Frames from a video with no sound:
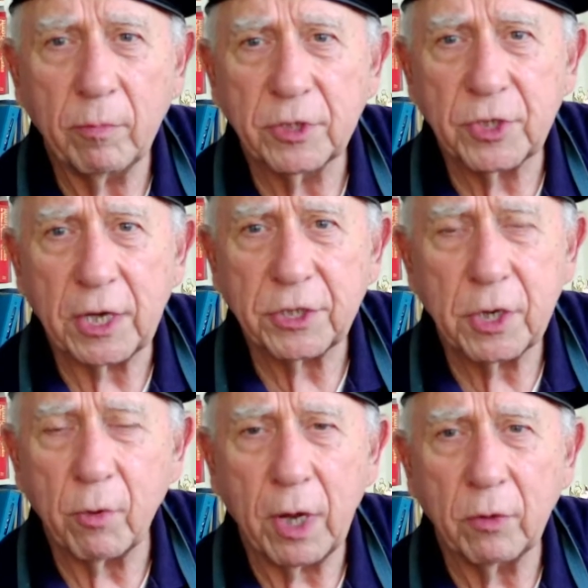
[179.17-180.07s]
massage it
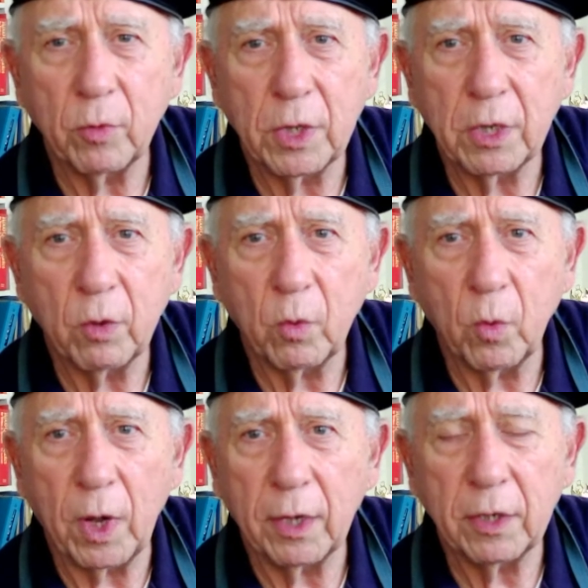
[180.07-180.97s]
around really
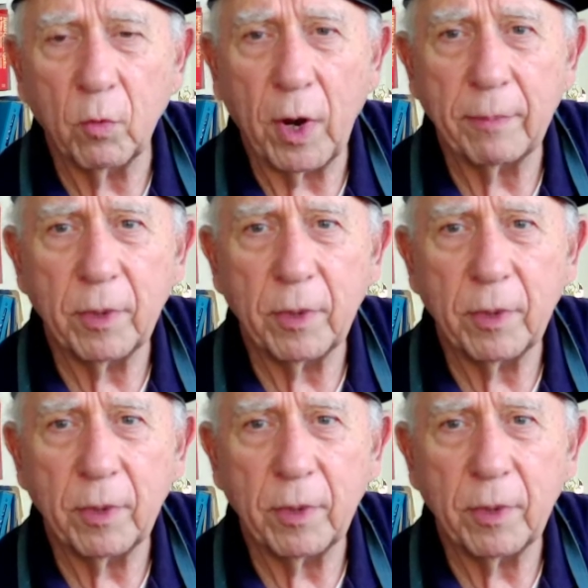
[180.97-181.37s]
well, and wipe it